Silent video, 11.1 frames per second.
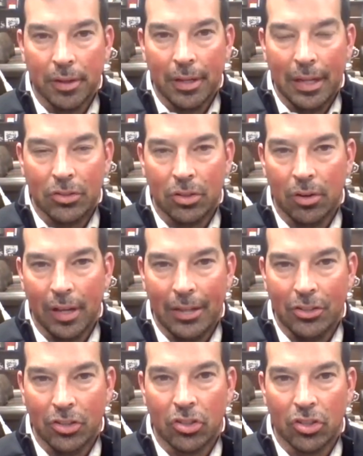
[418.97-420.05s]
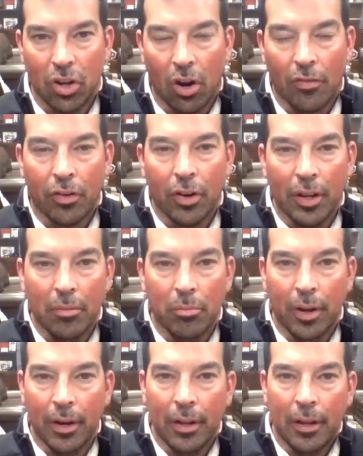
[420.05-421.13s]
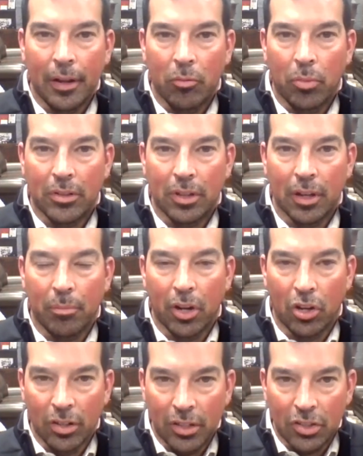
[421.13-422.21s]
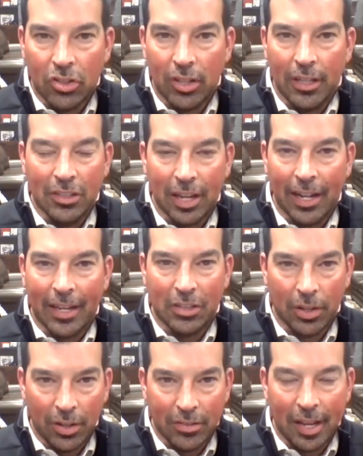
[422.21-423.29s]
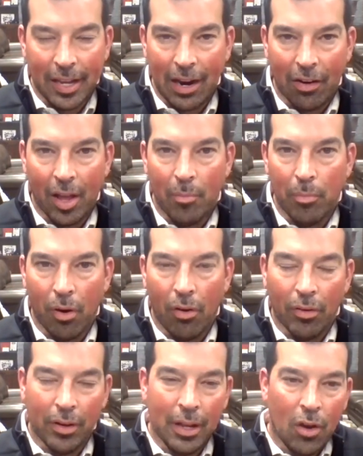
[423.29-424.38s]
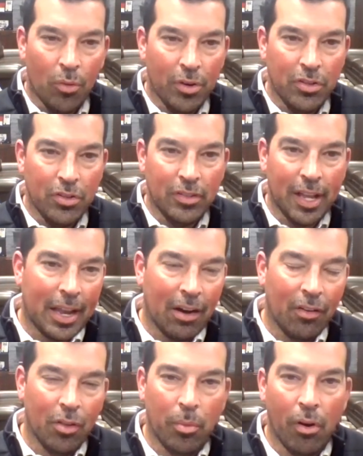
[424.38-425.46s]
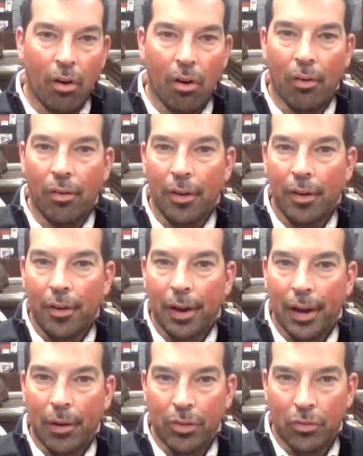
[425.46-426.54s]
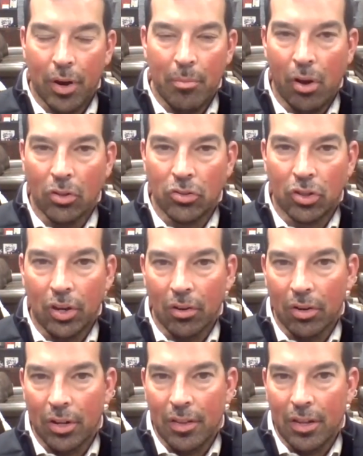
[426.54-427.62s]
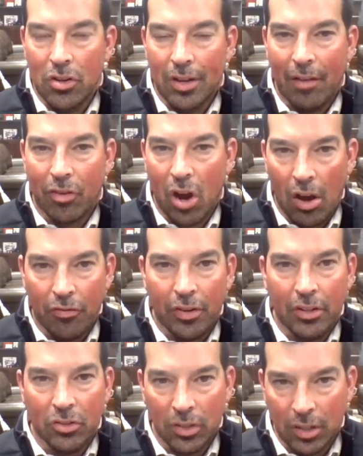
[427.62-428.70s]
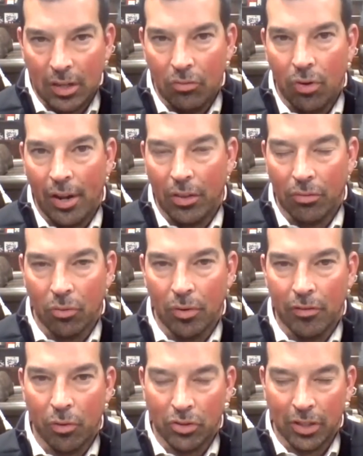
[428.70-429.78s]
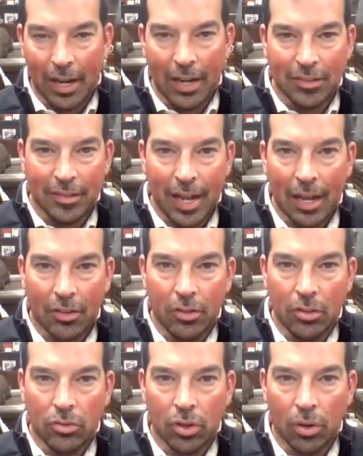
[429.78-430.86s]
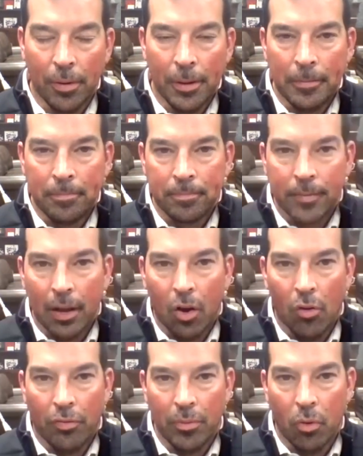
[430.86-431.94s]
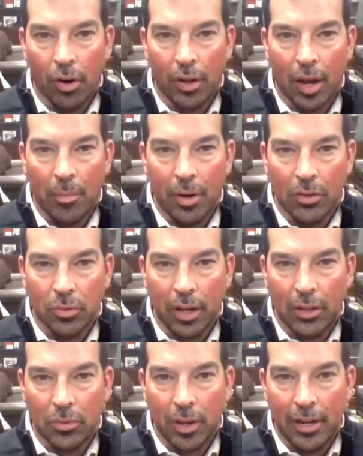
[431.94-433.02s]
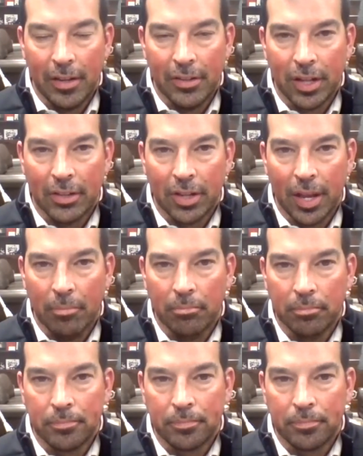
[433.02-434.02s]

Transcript: And so, again, just a start for him, but good to see. He's got to continue to take care of that ball. And when you care of the ball with great ball security, then you can have confidence in running through and forcing guys to tackle you. So hopefully more to come here as we head into this next game.